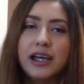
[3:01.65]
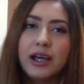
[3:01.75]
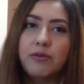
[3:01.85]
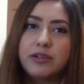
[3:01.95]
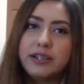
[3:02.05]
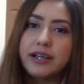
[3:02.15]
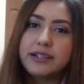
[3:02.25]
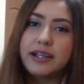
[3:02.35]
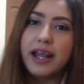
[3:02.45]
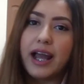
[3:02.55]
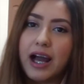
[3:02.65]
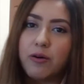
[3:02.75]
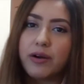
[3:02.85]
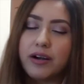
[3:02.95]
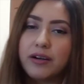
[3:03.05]
it would take us an
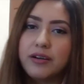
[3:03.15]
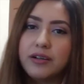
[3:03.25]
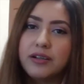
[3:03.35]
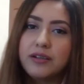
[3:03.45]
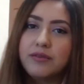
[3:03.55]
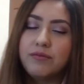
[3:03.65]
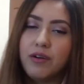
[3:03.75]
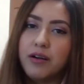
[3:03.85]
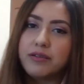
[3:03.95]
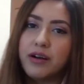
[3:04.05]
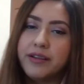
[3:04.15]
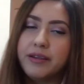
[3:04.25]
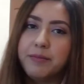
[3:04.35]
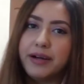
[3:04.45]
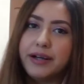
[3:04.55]
hour on the
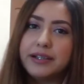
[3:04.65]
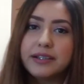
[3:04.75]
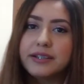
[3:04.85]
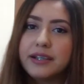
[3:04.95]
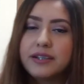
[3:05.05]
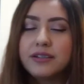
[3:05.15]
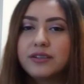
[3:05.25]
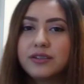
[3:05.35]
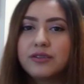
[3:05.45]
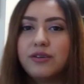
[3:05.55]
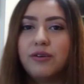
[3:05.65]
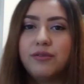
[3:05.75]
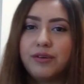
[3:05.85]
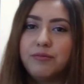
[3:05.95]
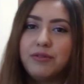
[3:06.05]
bus to go
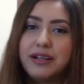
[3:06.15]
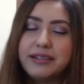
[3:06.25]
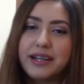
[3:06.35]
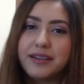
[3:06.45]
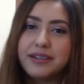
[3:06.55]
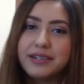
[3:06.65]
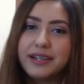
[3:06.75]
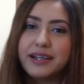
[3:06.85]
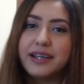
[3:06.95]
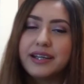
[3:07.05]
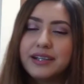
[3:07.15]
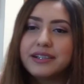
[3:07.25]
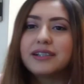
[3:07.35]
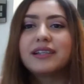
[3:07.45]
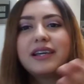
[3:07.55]
from one side of the city
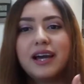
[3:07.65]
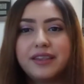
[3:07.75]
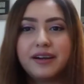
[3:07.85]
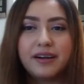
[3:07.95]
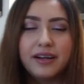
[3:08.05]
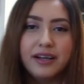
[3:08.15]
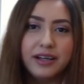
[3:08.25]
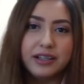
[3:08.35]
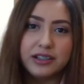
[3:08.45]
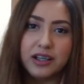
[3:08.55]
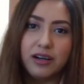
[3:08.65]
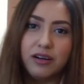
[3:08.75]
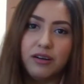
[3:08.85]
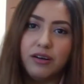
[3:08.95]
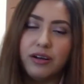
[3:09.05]
to the other.
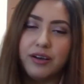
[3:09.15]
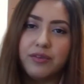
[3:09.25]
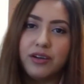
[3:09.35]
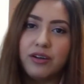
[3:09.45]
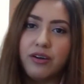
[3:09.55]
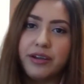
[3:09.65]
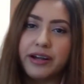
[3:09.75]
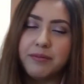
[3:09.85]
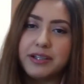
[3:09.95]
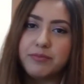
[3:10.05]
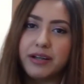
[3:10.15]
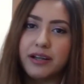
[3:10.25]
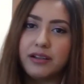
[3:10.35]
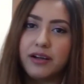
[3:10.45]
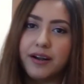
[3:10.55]
So if you know you're going to be spending
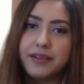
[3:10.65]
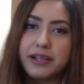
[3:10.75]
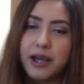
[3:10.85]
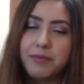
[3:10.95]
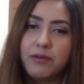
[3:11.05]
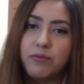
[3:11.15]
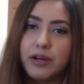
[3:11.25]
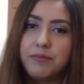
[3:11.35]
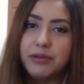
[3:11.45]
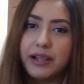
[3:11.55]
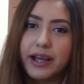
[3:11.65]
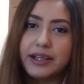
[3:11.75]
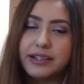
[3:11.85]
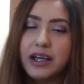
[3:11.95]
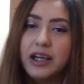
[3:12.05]
a lot of the time in one place,